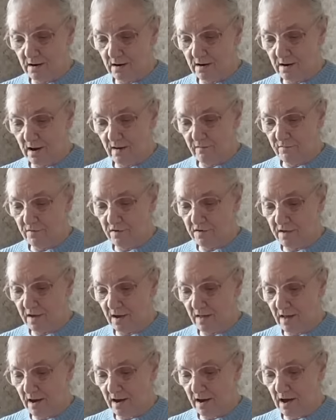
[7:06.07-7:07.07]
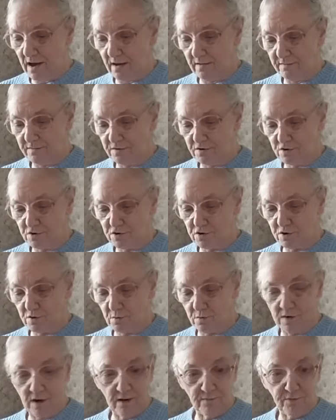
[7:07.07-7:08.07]
and everything that I have to
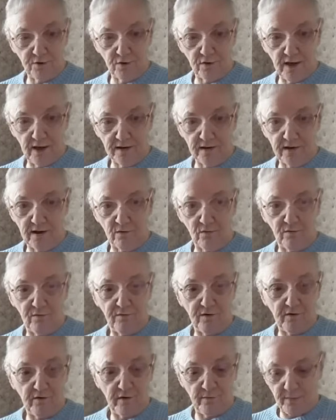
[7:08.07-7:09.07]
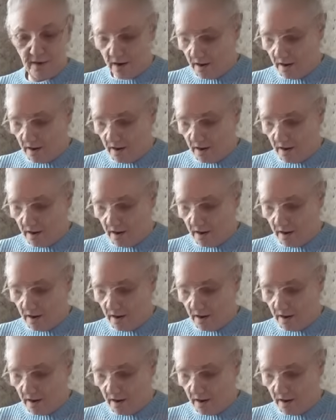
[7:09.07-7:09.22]
do, and I'll put that down for a